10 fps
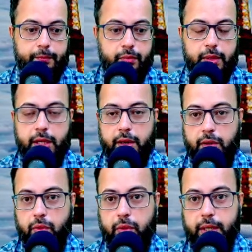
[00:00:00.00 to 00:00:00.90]
you know,
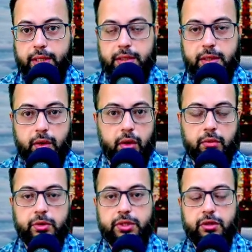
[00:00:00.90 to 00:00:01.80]
who is
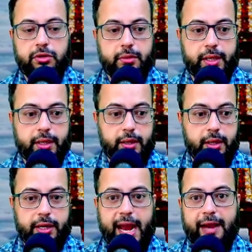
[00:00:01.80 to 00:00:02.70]
almost going to be a
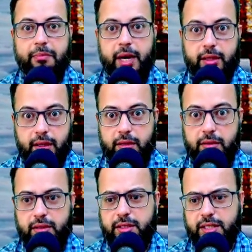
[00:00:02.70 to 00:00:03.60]

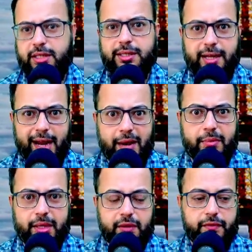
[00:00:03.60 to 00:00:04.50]
grandmother, she is a
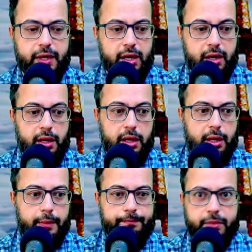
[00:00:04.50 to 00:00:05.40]
grandmother figure,
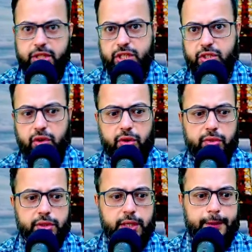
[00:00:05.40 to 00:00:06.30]
but she's so
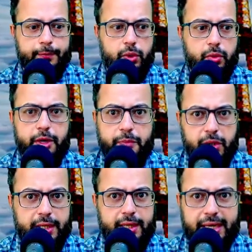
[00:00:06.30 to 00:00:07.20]
old, would
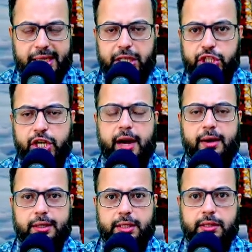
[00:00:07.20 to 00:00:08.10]
bully a little
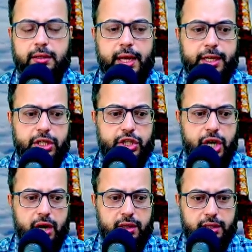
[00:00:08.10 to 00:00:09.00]
child like
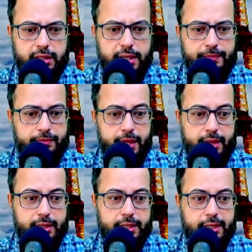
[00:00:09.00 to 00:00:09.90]
Charlotte?
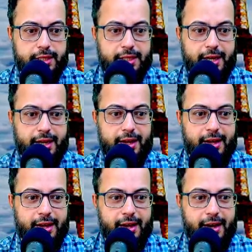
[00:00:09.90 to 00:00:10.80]
And this is
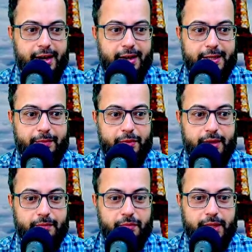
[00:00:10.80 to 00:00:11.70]

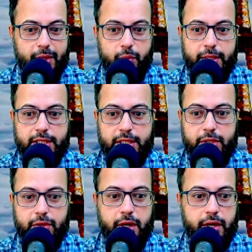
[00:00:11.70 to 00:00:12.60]
something that we still
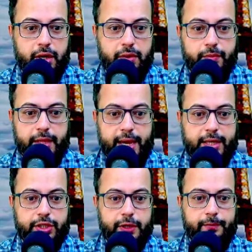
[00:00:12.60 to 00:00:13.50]
do not know the
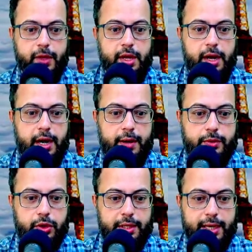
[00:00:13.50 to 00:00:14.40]
answer.
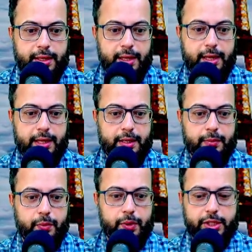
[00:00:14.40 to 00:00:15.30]
So then another
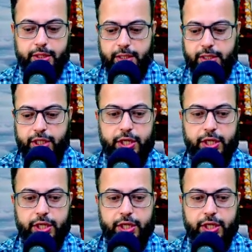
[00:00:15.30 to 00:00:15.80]
person, she